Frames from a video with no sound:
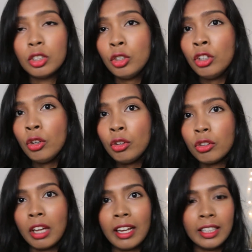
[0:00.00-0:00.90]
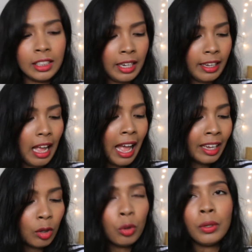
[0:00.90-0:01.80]
Do you know, you guys, like,
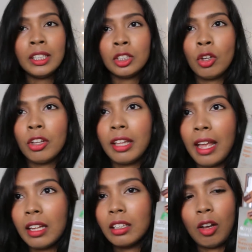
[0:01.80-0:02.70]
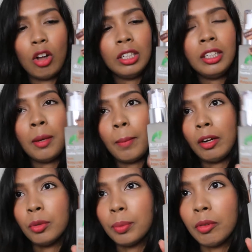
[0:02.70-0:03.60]
I always thought that Holland and
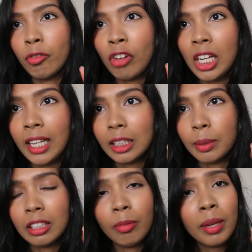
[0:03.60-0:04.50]
Barrett would be really expensive,